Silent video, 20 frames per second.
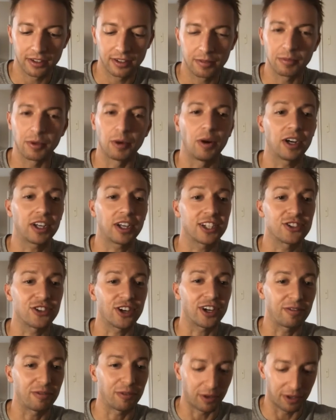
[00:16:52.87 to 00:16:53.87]
Milwaukee
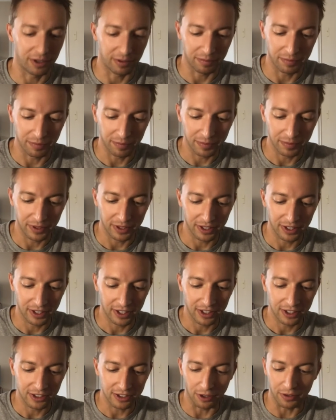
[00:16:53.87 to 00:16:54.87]
traded for him.
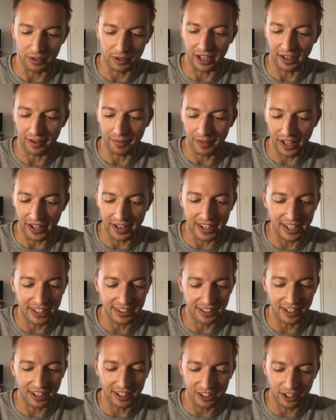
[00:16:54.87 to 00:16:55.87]
So yeah, and he has
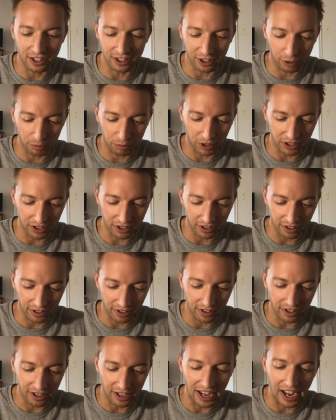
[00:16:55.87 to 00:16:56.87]
a younger brother,
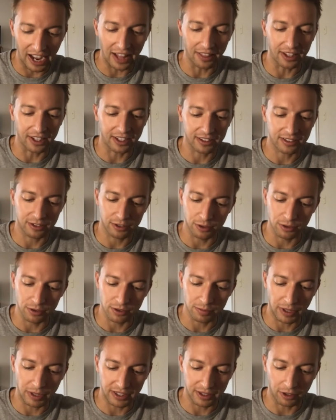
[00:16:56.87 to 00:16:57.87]
Alex, who's
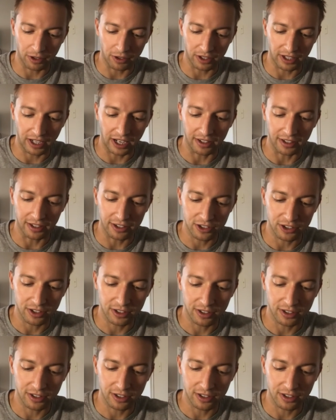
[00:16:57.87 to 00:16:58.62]
about to go to college.